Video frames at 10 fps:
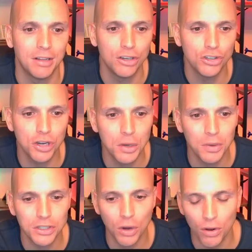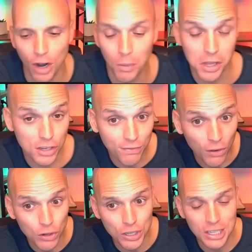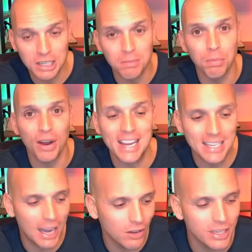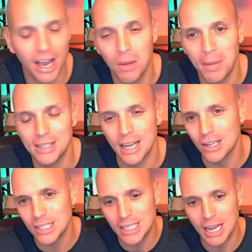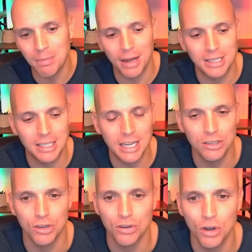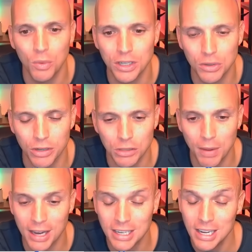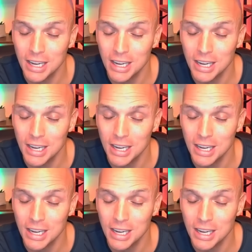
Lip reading: Let's show you what's going on with this first system. Break it down town by town, state by state, so you know what to expect.